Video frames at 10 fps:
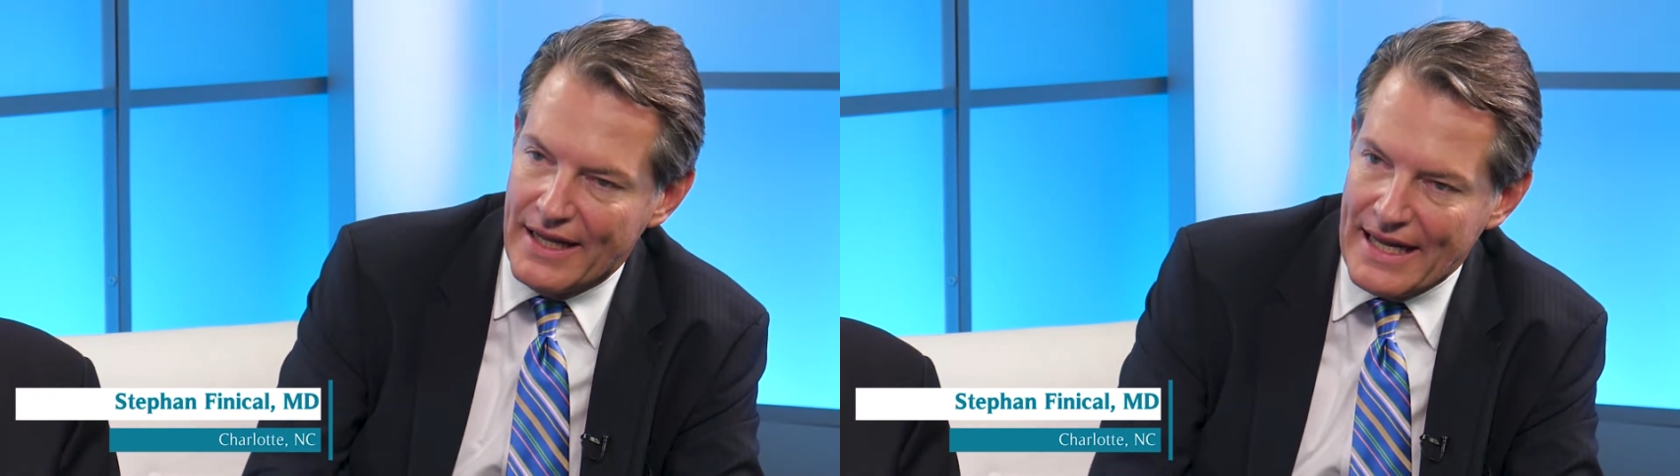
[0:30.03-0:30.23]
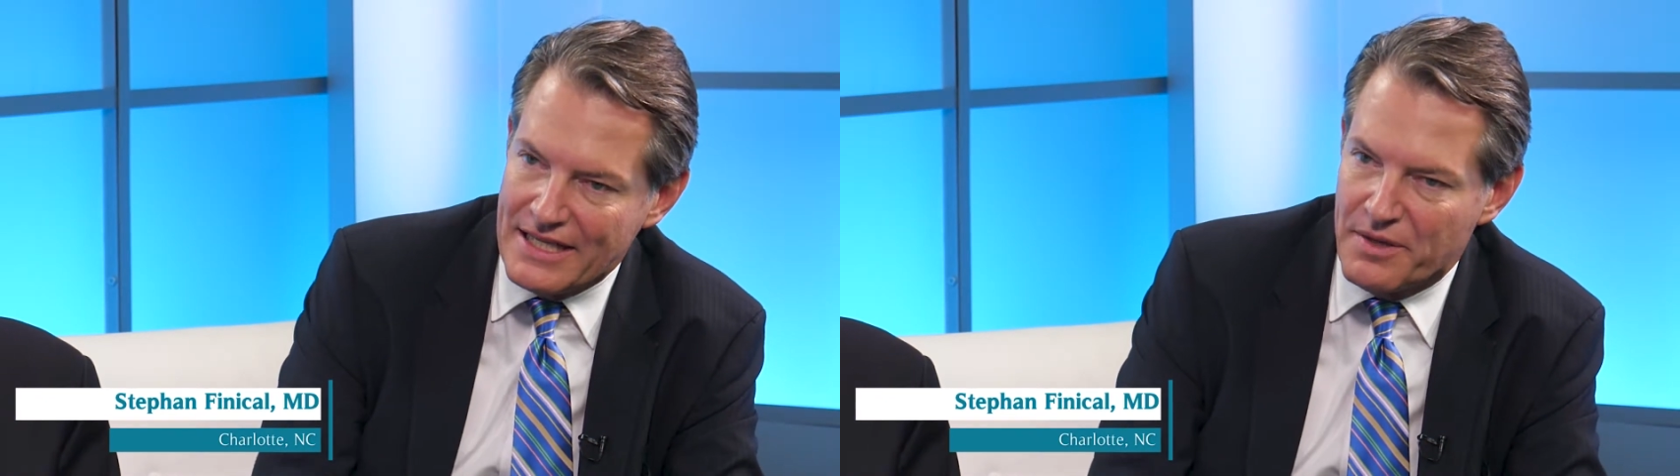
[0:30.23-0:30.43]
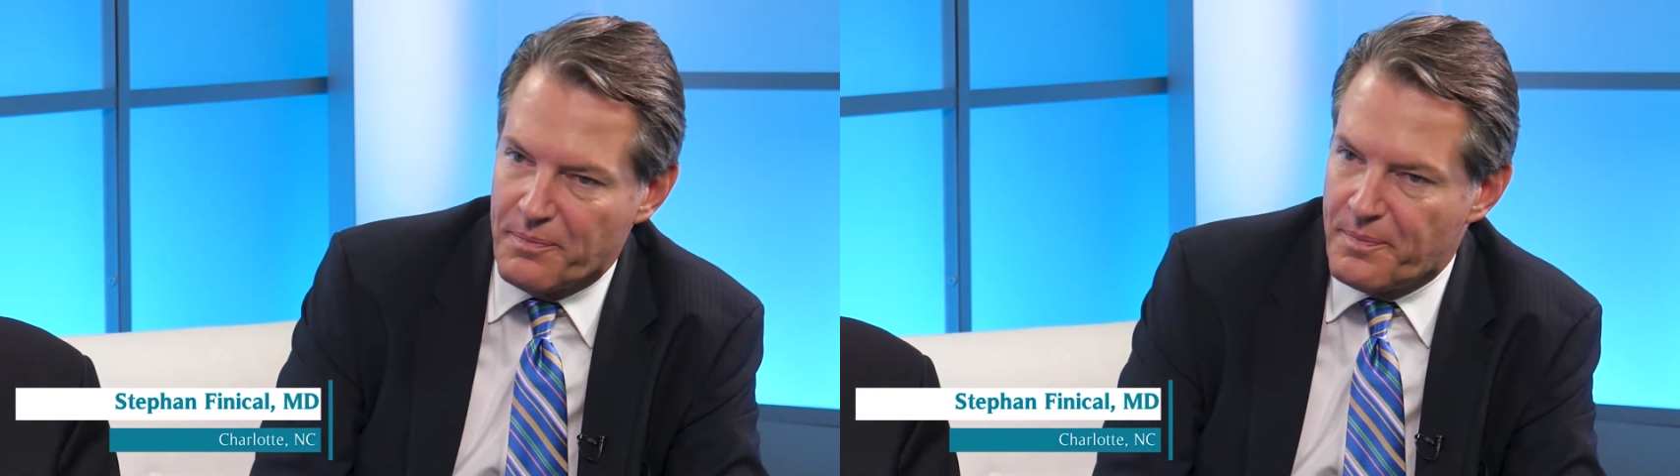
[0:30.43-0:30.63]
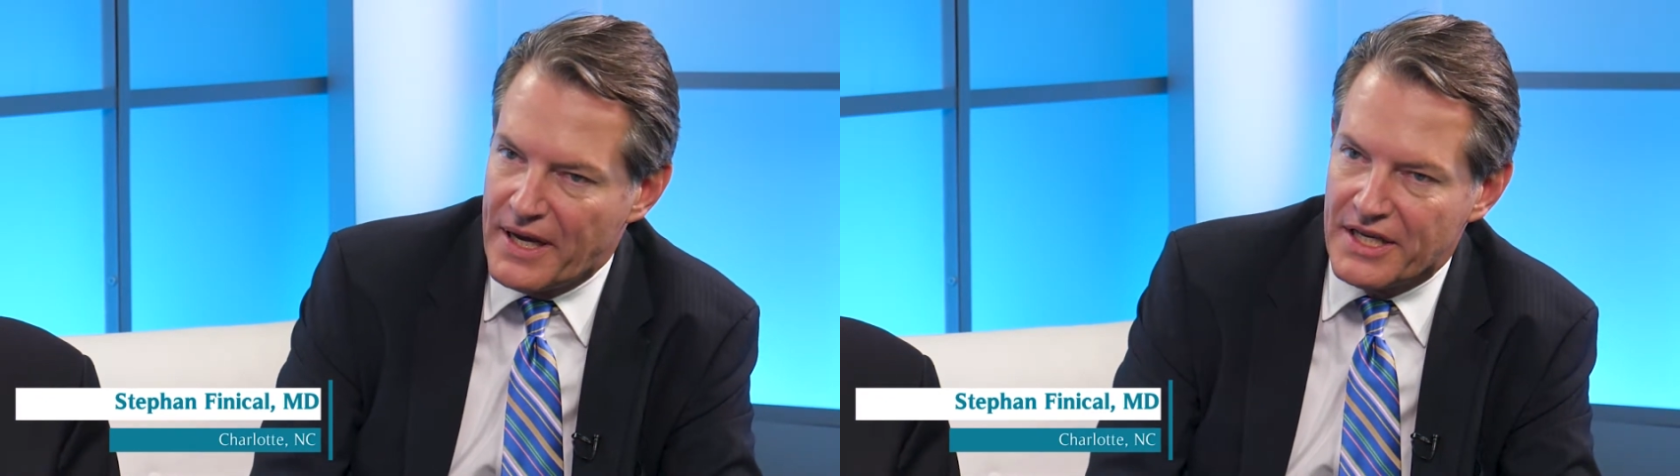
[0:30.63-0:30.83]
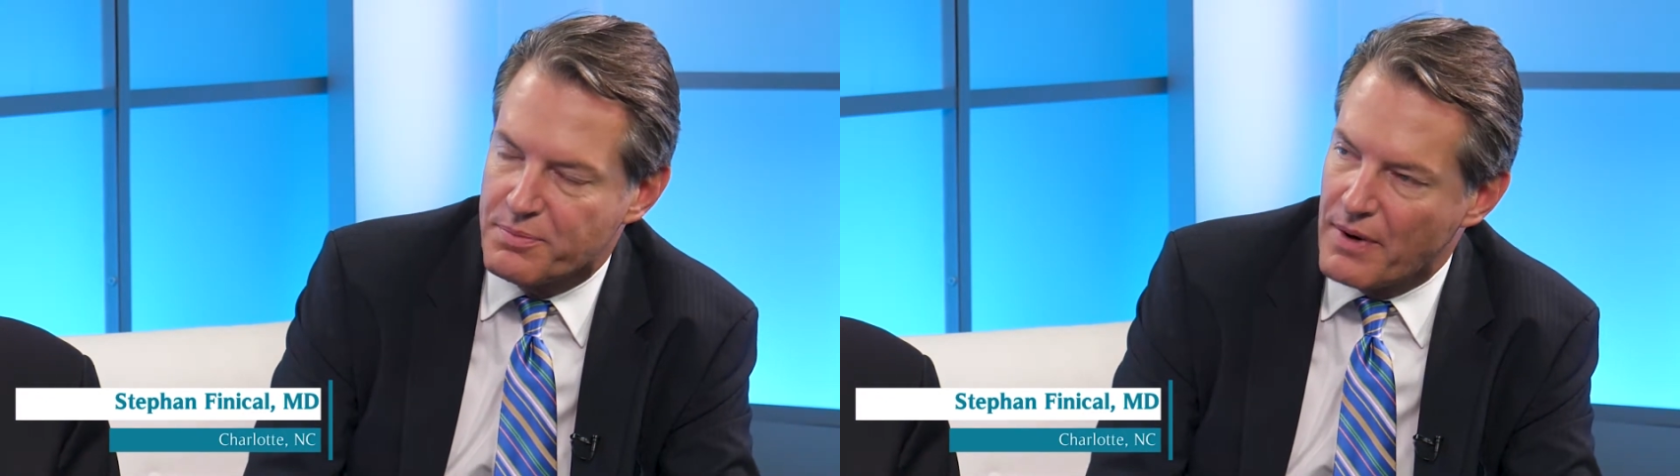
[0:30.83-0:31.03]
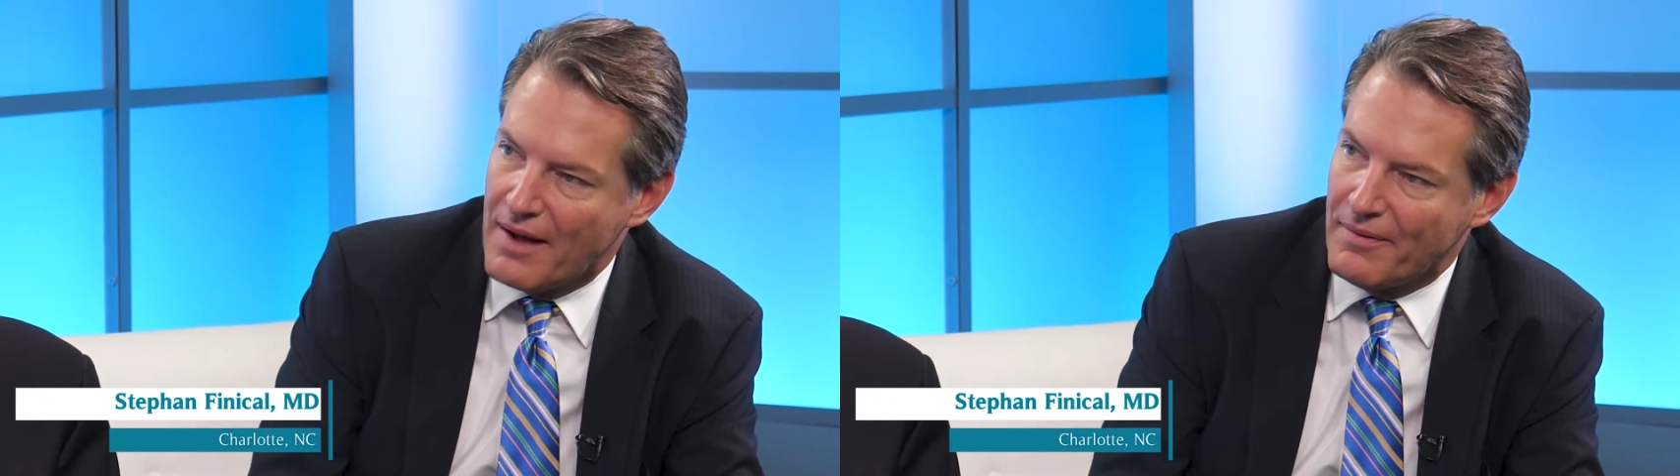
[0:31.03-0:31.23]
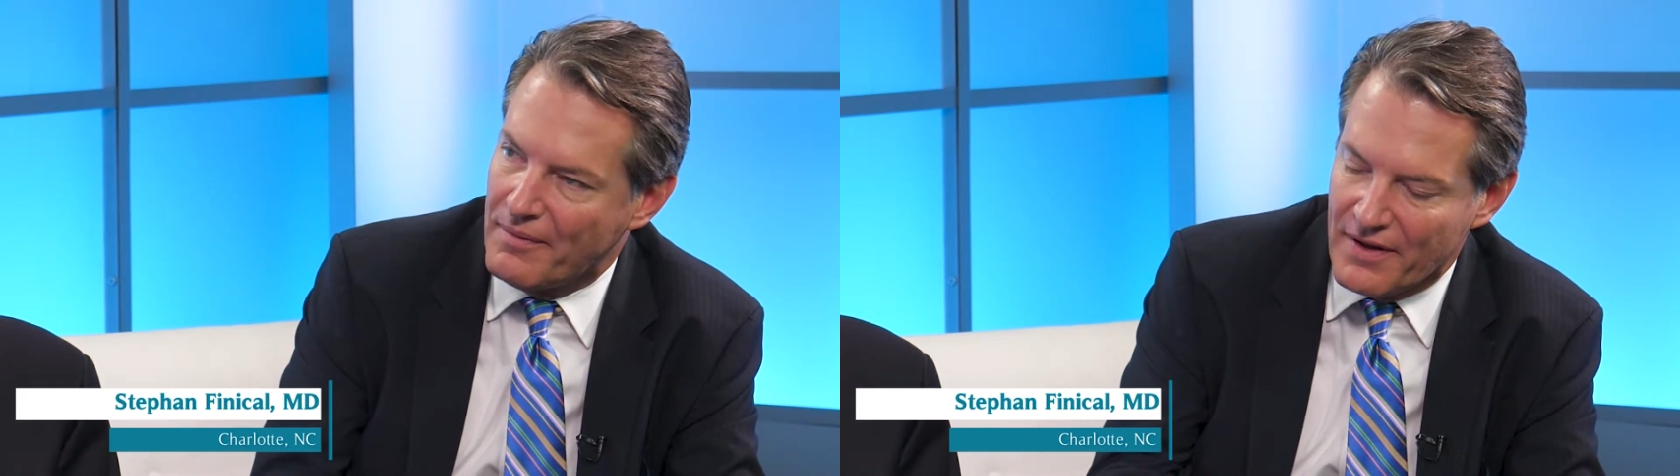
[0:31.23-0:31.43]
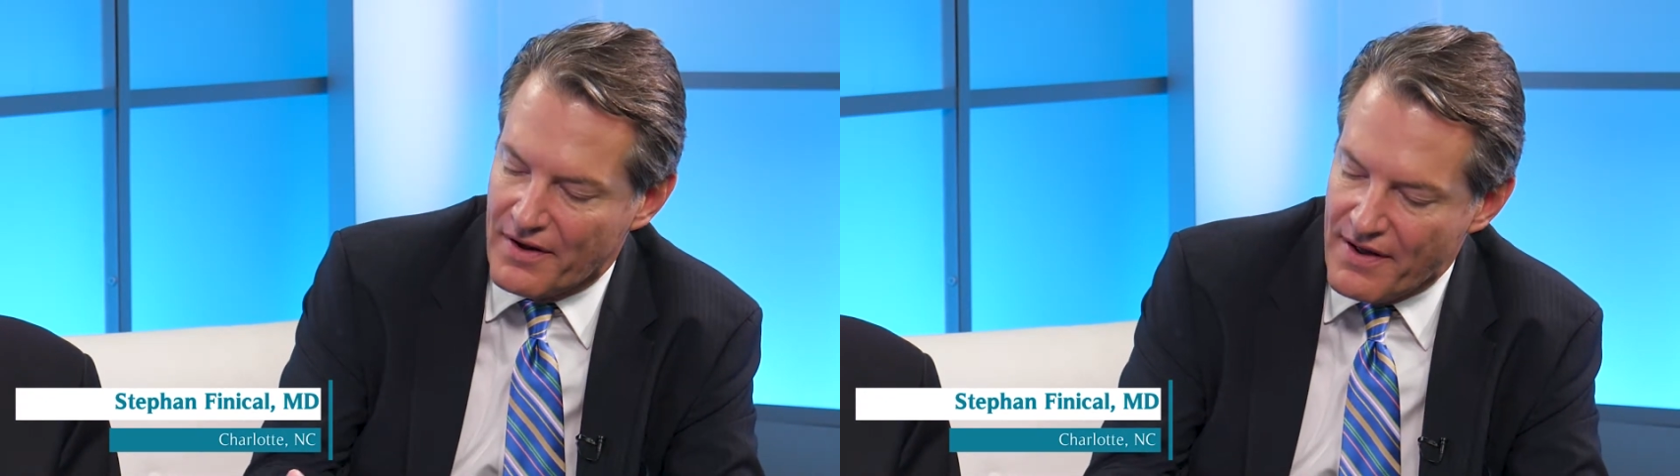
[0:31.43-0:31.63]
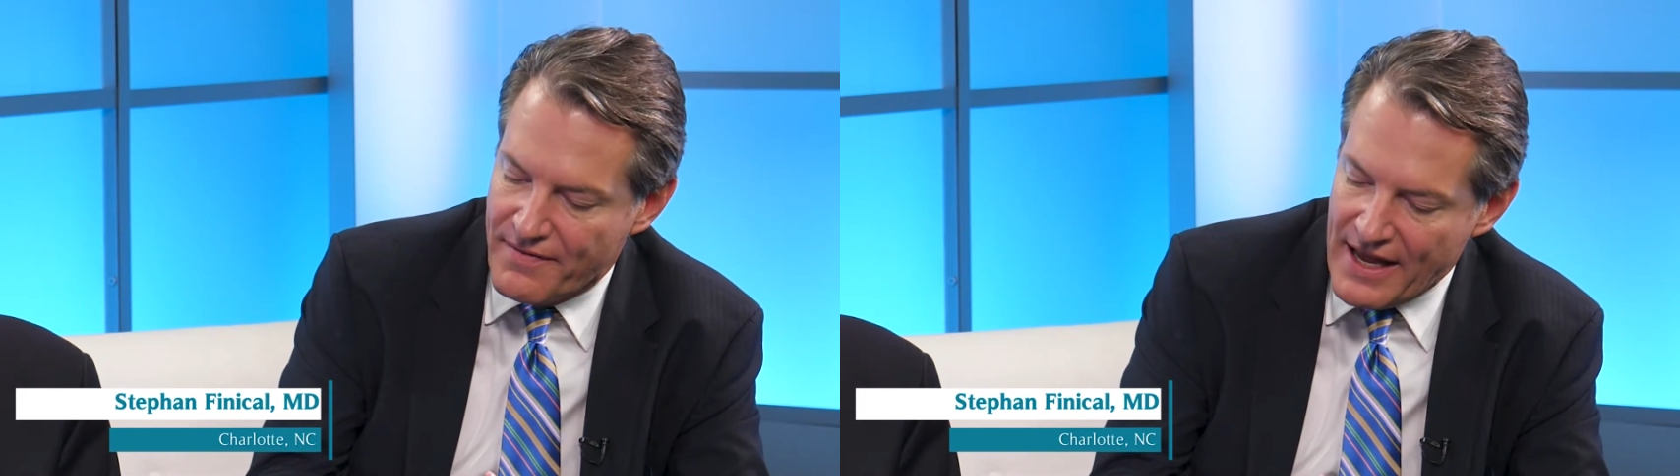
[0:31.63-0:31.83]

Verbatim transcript: and that's the biggest problem that I've